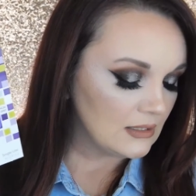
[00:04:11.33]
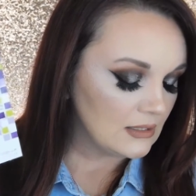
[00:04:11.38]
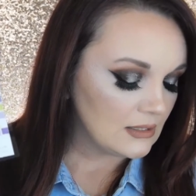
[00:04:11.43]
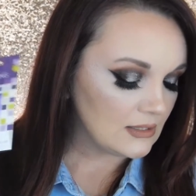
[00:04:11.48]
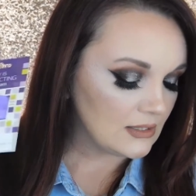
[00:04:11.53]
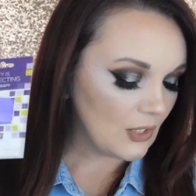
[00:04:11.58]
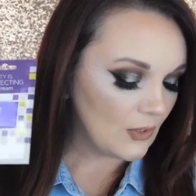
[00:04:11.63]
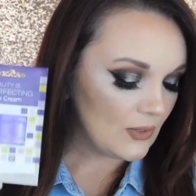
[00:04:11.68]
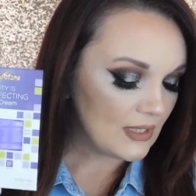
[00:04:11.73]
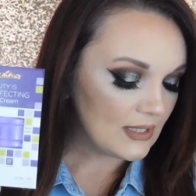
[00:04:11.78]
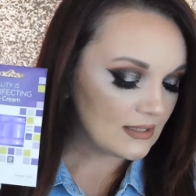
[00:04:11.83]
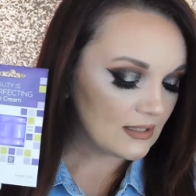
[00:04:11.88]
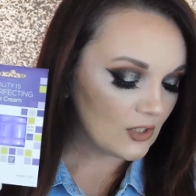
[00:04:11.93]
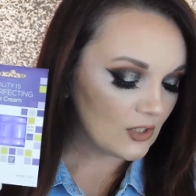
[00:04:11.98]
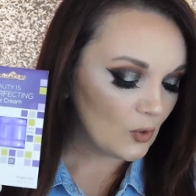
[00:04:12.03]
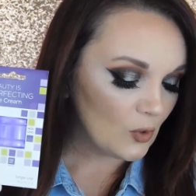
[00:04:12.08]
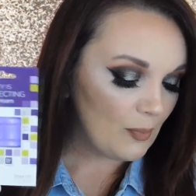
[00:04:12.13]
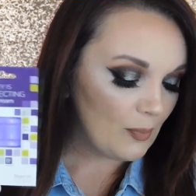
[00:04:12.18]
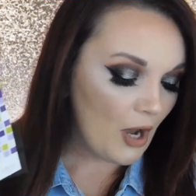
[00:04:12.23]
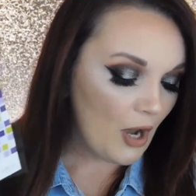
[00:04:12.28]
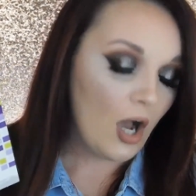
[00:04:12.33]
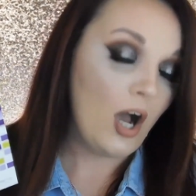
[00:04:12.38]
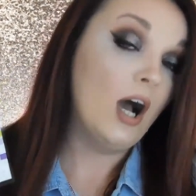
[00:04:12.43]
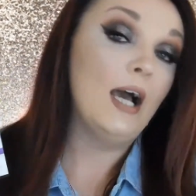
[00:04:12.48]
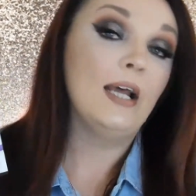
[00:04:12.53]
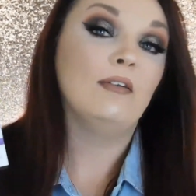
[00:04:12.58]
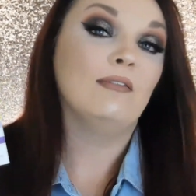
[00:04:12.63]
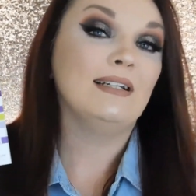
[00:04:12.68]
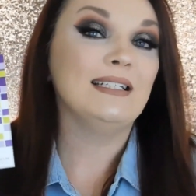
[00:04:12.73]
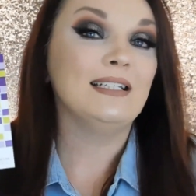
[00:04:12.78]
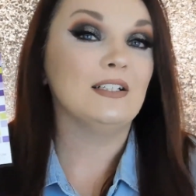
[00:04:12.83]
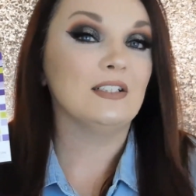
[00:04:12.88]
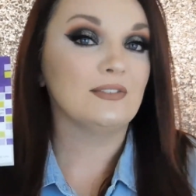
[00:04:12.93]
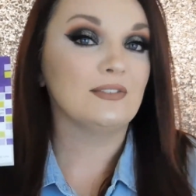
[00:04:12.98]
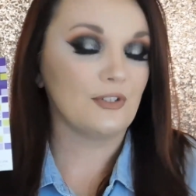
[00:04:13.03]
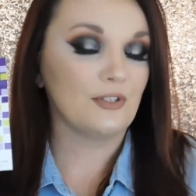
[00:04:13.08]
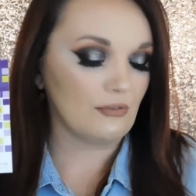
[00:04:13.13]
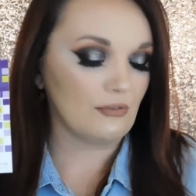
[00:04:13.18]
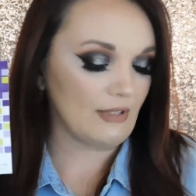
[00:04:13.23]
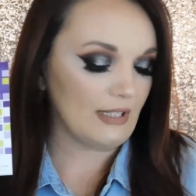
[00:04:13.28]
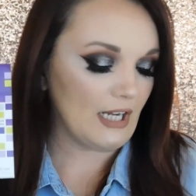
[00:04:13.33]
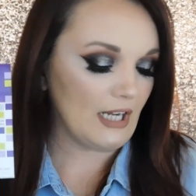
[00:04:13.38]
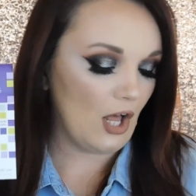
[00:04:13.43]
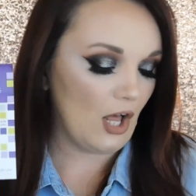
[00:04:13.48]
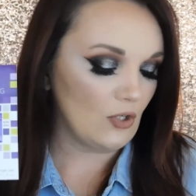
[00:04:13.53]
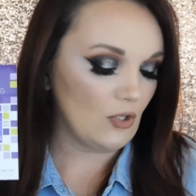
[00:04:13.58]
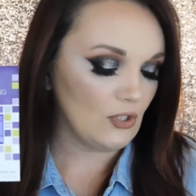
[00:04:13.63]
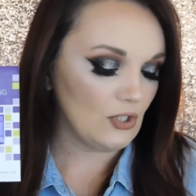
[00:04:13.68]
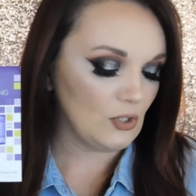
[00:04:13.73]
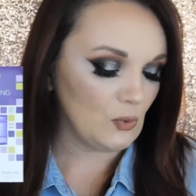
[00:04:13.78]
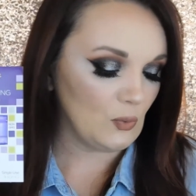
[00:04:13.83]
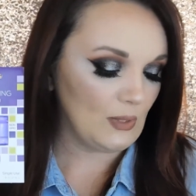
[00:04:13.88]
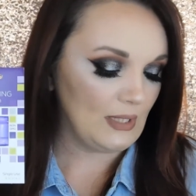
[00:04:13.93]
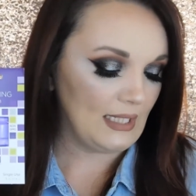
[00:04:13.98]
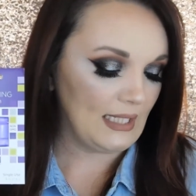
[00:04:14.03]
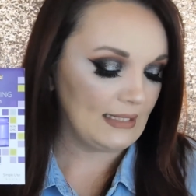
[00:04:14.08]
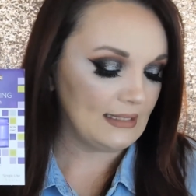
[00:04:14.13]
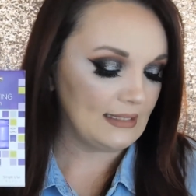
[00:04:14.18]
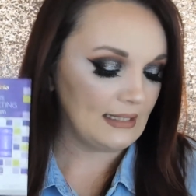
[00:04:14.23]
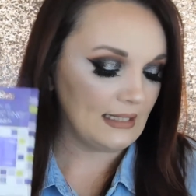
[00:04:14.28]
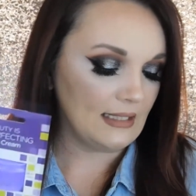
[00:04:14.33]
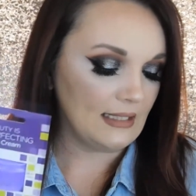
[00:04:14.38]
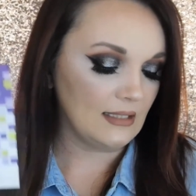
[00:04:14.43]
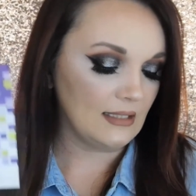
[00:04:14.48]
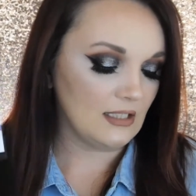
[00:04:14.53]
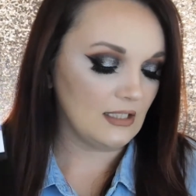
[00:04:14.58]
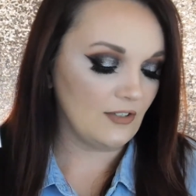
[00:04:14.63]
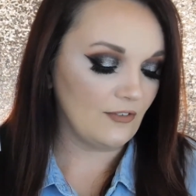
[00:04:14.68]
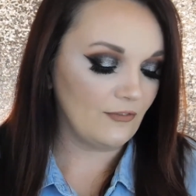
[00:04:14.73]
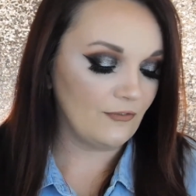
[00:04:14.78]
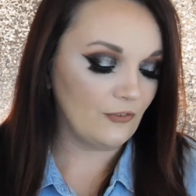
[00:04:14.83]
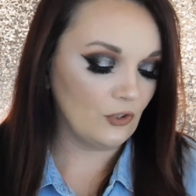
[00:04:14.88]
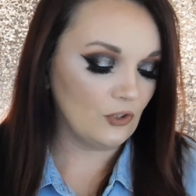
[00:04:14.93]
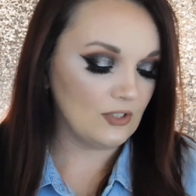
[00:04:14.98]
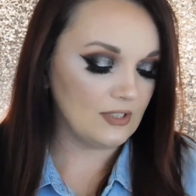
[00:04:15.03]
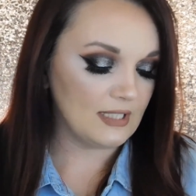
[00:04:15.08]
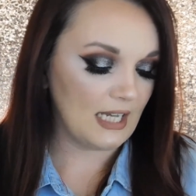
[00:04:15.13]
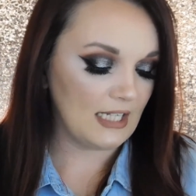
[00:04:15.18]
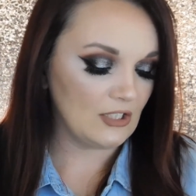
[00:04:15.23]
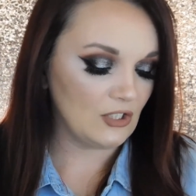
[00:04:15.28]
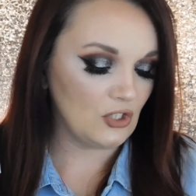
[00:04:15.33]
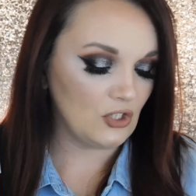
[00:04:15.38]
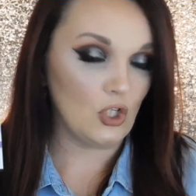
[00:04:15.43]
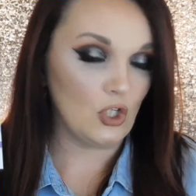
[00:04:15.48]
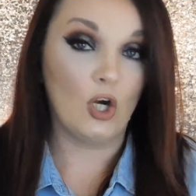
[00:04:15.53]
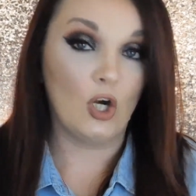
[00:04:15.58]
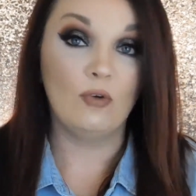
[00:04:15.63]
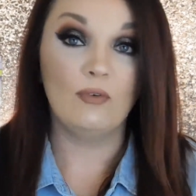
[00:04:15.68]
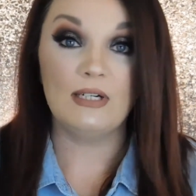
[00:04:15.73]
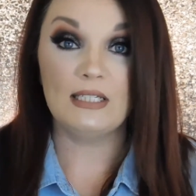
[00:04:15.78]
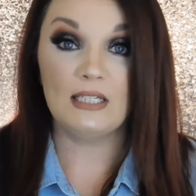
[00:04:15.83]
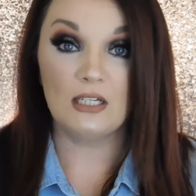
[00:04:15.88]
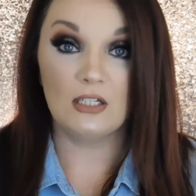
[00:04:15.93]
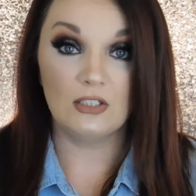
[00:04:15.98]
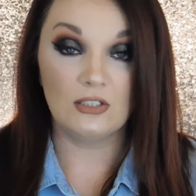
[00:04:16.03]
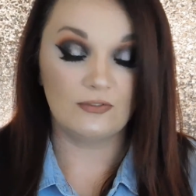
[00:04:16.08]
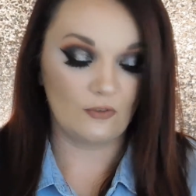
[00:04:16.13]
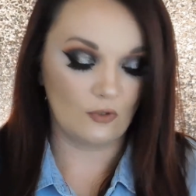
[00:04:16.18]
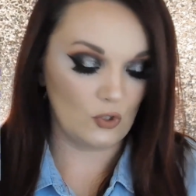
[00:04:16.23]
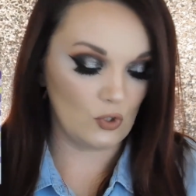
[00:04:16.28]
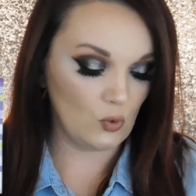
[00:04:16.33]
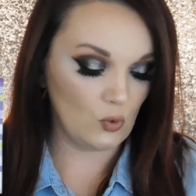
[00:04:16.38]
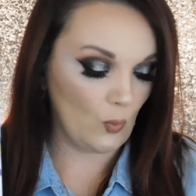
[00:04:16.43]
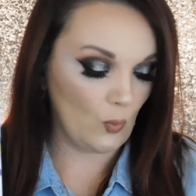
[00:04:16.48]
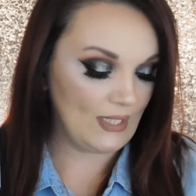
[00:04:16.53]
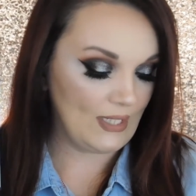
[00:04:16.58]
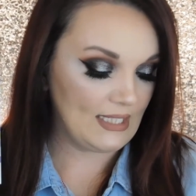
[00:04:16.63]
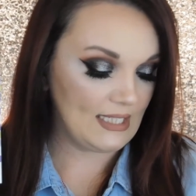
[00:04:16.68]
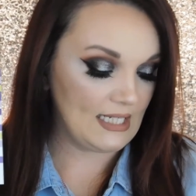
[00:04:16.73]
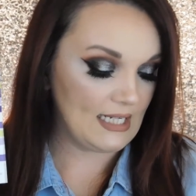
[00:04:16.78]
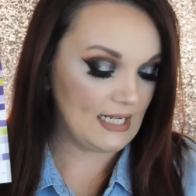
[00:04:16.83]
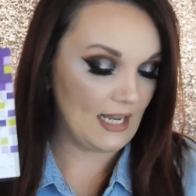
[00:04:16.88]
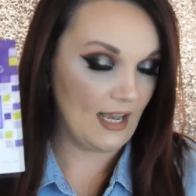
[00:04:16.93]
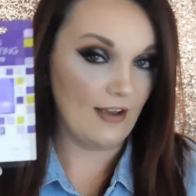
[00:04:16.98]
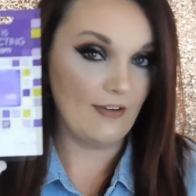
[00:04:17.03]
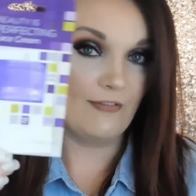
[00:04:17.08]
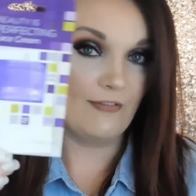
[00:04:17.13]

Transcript: So this little pod retails for $3.29. The full-size jar retails for $25.